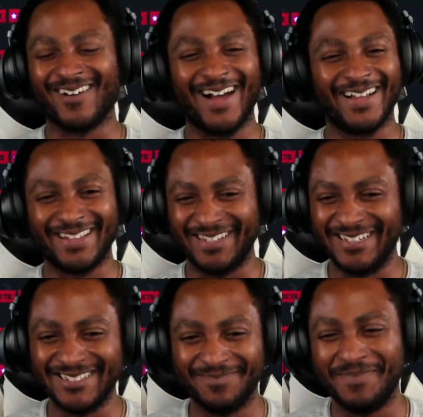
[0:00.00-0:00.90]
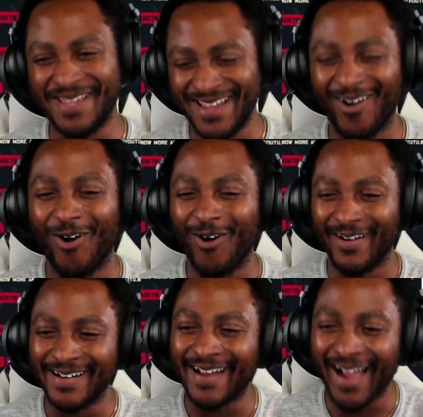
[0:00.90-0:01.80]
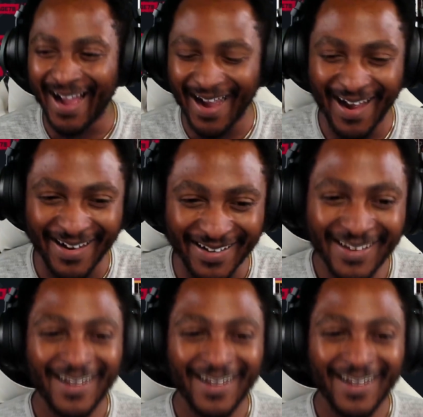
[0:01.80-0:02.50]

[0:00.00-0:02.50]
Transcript: Rocky is me on God.